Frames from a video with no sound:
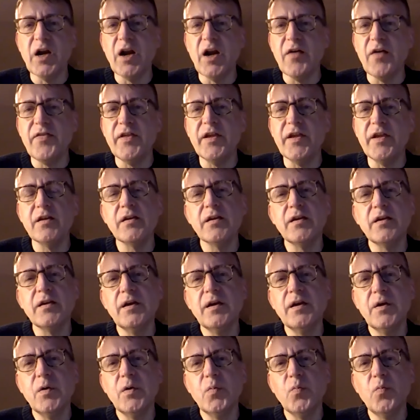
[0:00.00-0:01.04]
And I think
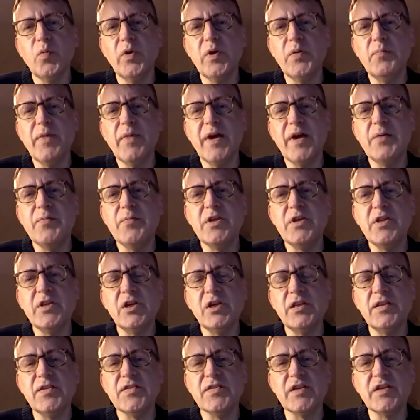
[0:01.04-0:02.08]
we may be in the
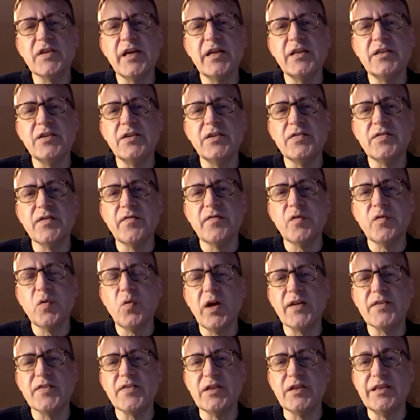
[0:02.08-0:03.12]
early stages of
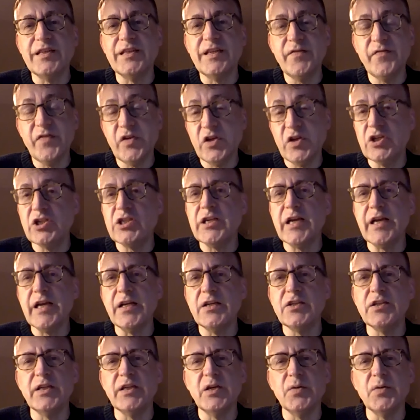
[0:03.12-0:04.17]
quite a significant
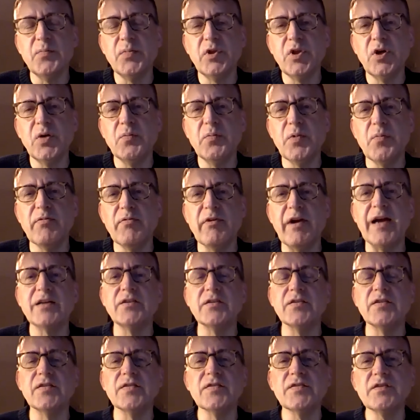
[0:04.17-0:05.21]
change in employment
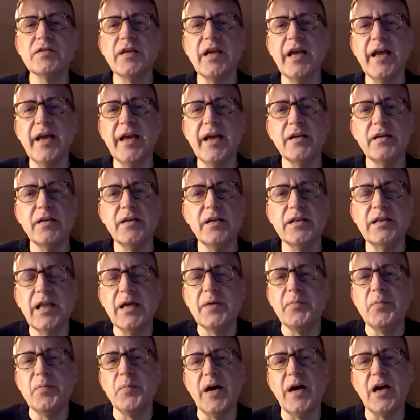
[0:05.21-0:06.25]
practice and in
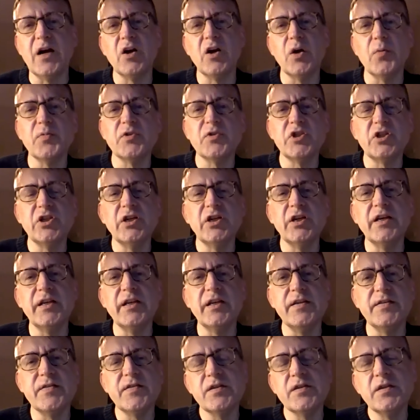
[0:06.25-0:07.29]
labour market
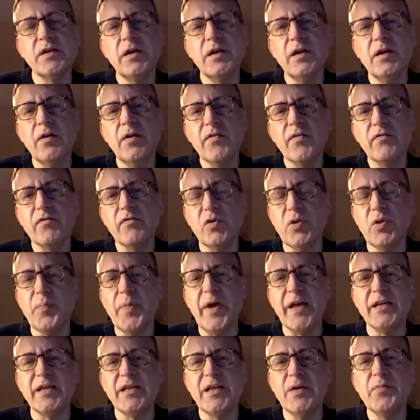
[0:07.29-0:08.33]
opportunities through the
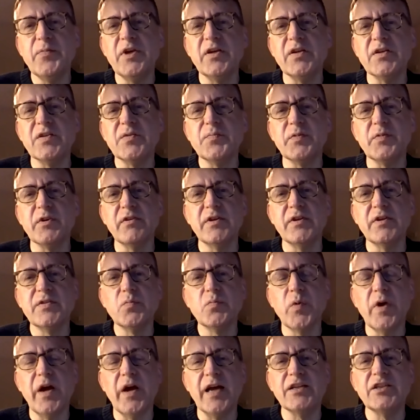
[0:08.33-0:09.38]
pandemic experience,
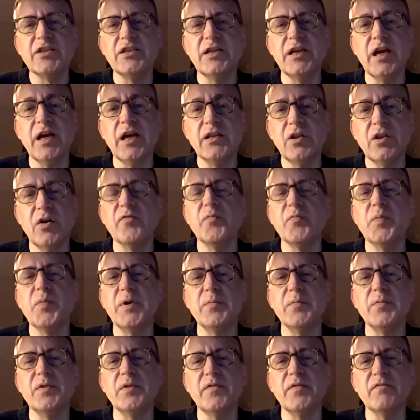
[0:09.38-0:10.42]
where actually a lot of
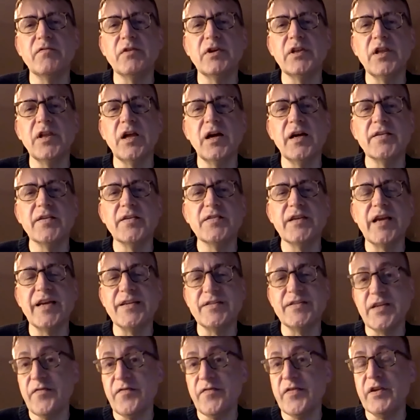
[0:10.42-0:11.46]
people have realised,
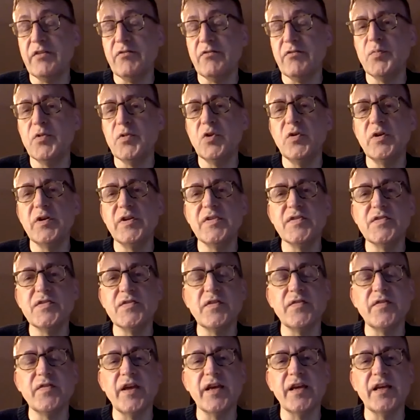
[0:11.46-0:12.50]
as have their employers,
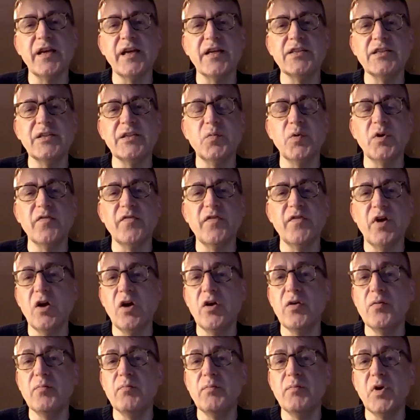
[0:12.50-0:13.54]
that they can actually work from
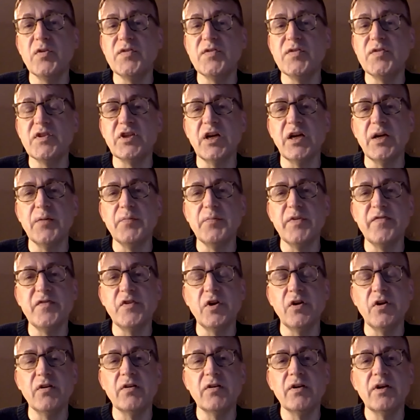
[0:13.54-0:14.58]
home most of the time, if
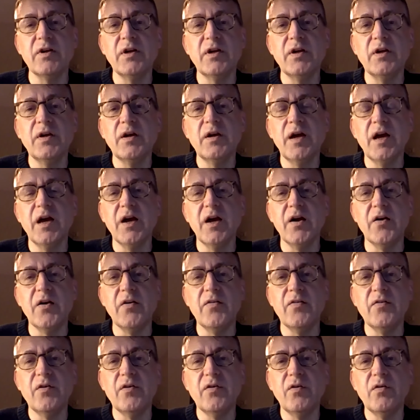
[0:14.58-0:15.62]
not
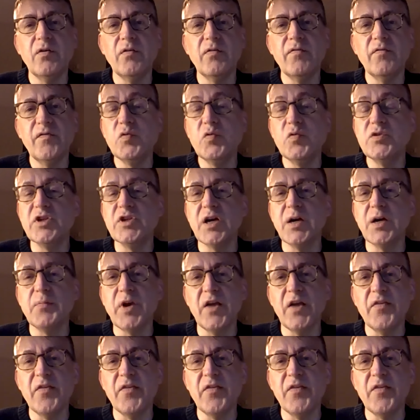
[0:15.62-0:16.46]
full-time.